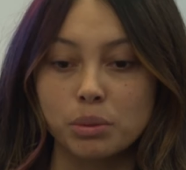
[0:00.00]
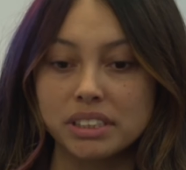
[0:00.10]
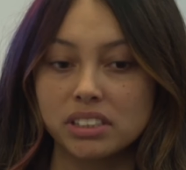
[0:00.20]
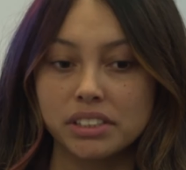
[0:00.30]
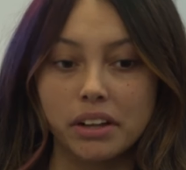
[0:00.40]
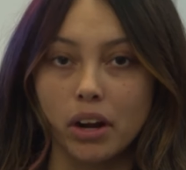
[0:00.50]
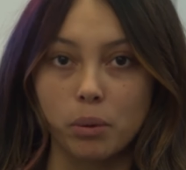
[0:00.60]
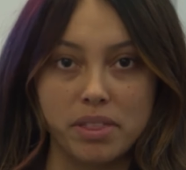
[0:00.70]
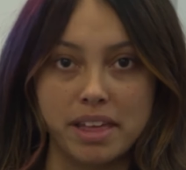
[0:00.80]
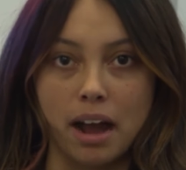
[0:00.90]
still are
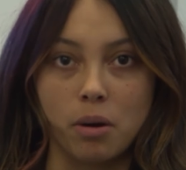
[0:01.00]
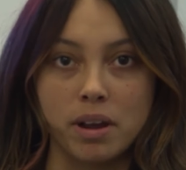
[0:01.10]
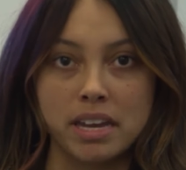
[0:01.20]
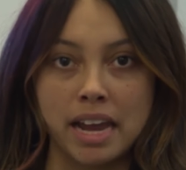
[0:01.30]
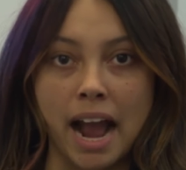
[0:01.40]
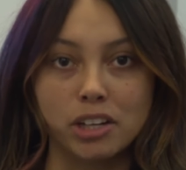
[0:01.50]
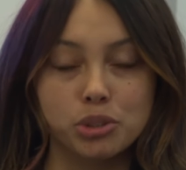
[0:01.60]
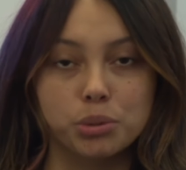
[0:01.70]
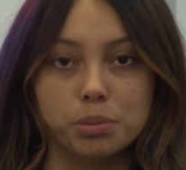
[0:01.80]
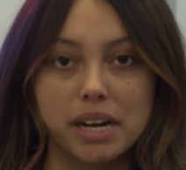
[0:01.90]
without an
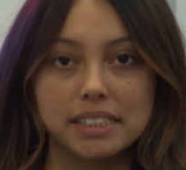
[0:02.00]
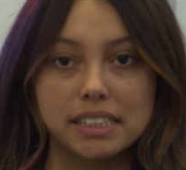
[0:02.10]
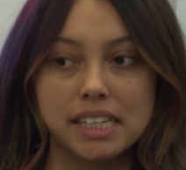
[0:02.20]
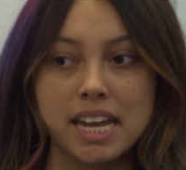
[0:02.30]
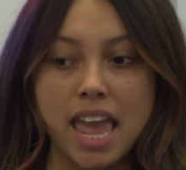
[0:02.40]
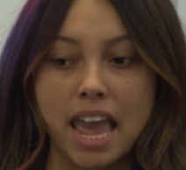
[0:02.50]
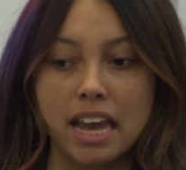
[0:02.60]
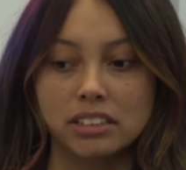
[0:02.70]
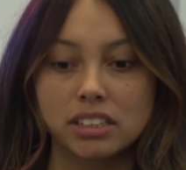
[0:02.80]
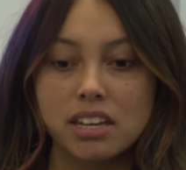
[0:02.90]
actual president,
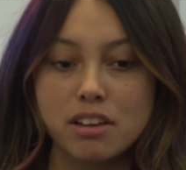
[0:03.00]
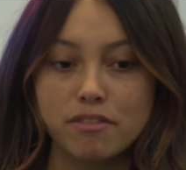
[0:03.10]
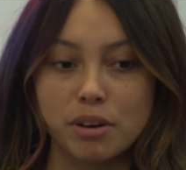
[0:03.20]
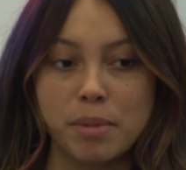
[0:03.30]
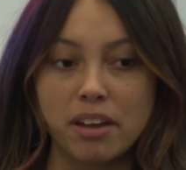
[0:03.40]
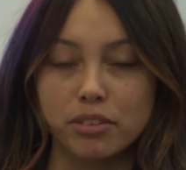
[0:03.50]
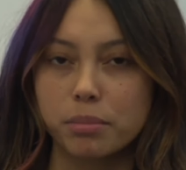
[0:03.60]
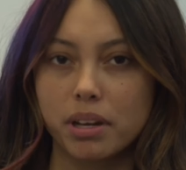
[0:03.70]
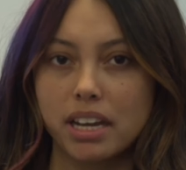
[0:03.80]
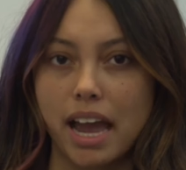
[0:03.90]
and from
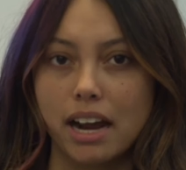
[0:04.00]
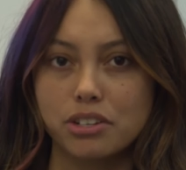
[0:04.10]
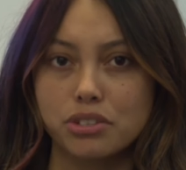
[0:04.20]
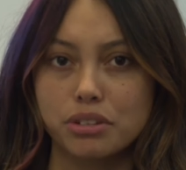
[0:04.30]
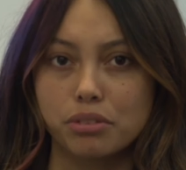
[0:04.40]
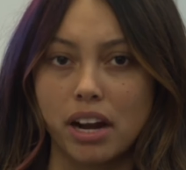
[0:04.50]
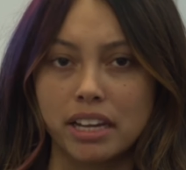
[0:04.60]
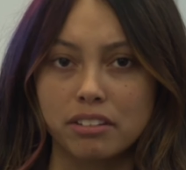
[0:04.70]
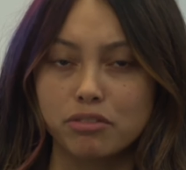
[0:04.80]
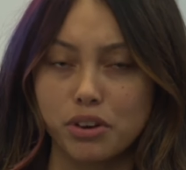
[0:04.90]
everybody actually
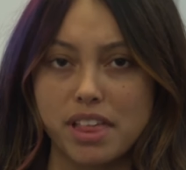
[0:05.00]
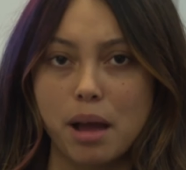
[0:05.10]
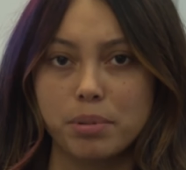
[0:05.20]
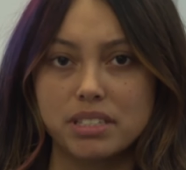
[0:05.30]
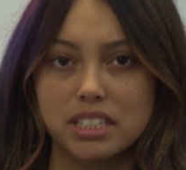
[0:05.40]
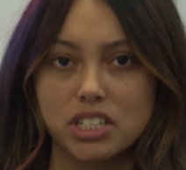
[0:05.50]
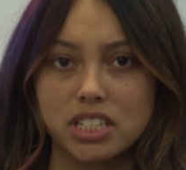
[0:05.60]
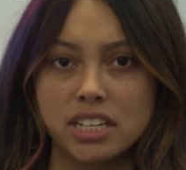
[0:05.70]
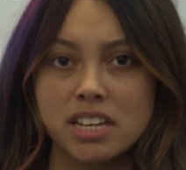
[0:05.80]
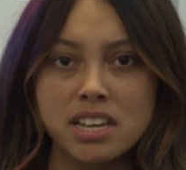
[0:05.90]
running for that
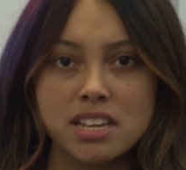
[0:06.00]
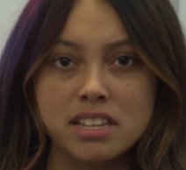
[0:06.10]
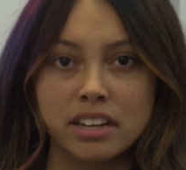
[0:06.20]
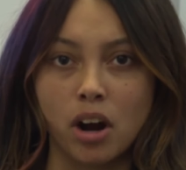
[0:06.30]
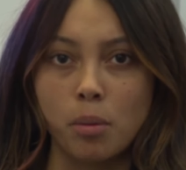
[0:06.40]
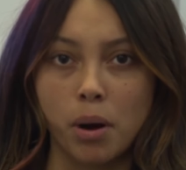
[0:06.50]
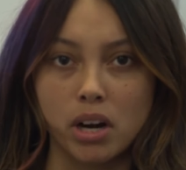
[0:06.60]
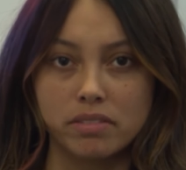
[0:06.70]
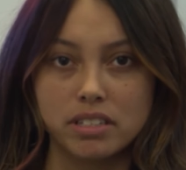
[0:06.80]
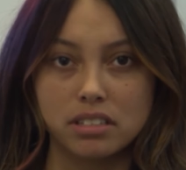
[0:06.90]
position, they're all part
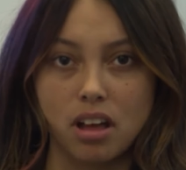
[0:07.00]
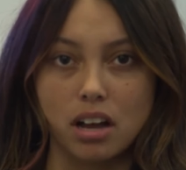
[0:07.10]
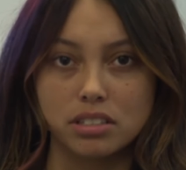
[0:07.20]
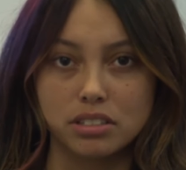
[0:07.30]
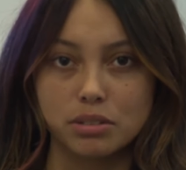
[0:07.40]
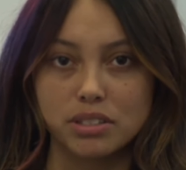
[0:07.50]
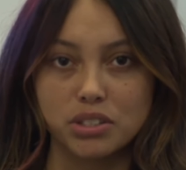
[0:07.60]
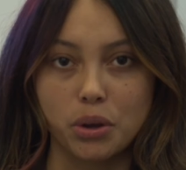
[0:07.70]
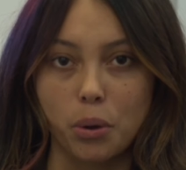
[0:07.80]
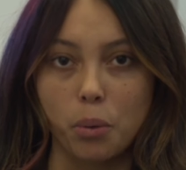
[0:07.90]
of this lawsuit. And
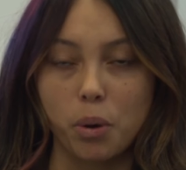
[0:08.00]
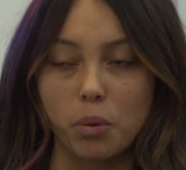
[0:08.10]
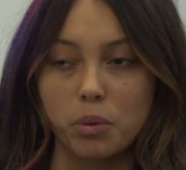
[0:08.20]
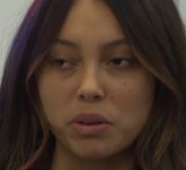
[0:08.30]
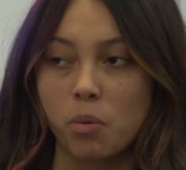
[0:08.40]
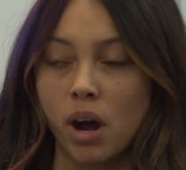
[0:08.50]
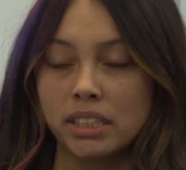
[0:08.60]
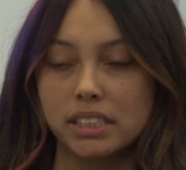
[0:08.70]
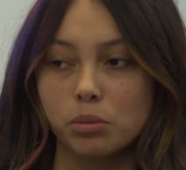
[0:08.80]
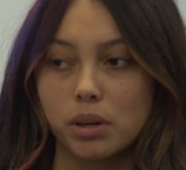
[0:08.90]
so, what we
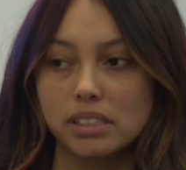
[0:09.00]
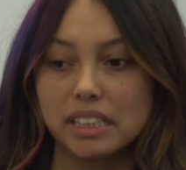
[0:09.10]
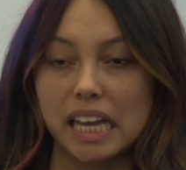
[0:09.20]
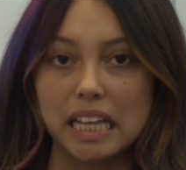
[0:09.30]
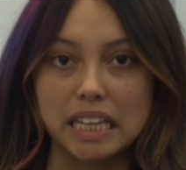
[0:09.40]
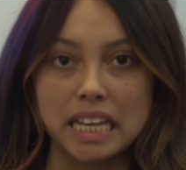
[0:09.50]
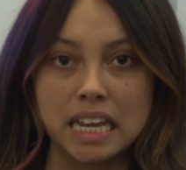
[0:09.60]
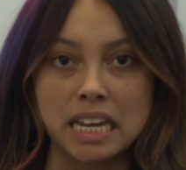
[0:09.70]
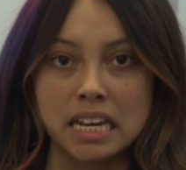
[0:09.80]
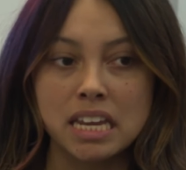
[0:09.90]
wanted was a
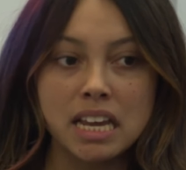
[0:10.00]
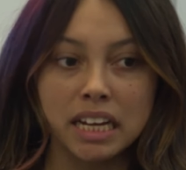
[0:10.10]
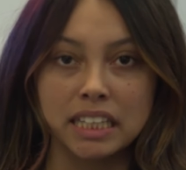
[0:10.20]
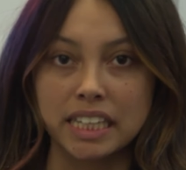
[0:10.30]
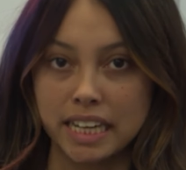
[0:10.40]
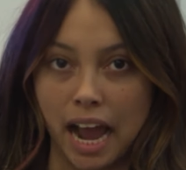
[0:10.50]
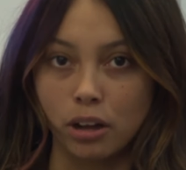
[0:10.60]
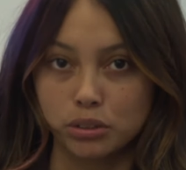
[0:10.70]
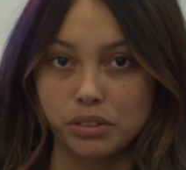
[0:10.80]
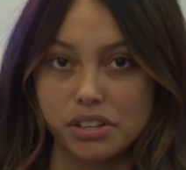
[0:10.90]
clean, clean
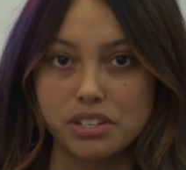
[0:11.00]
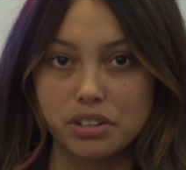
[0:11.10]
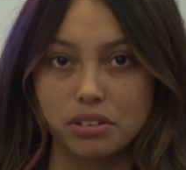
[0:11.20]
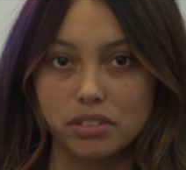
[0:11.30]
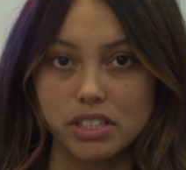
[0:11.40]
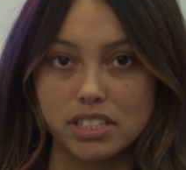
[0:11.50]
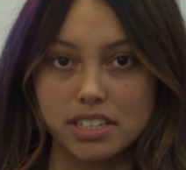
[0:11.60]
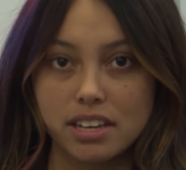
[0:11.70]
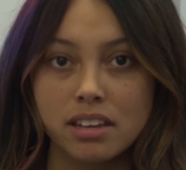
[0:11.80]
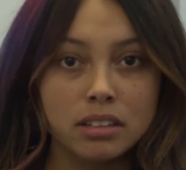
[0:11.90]
house for this
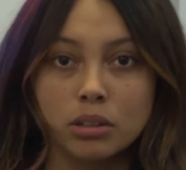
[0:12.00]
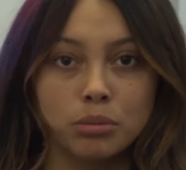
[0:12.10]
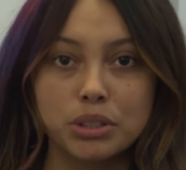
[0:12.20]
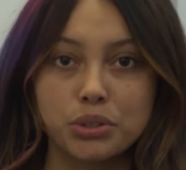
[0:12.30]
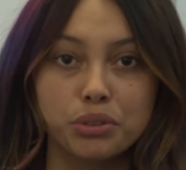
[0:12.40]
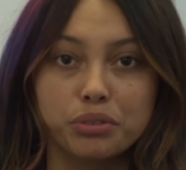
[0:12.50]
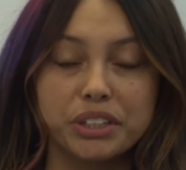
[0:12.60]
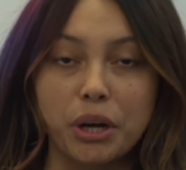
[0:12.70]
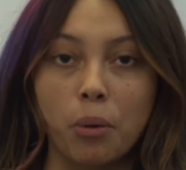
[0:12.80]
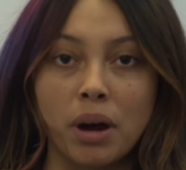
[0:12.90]
university. We truthfully
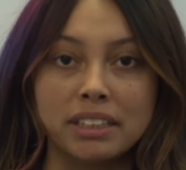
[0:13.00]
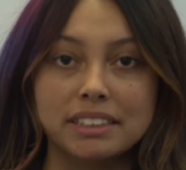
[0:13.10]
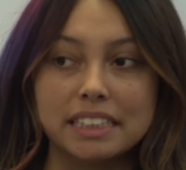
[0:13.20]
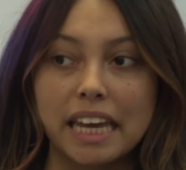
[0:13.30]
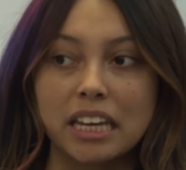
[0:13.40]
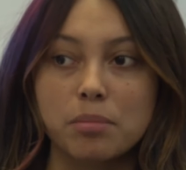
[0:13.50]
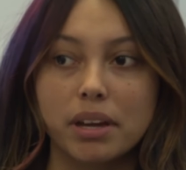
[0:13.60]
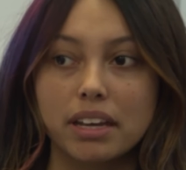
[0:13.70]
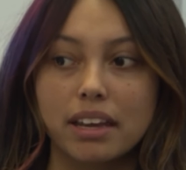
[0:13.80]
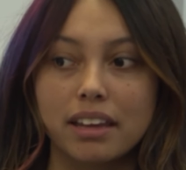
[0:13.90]
don't want to see
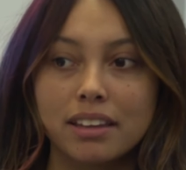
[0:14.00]
anybody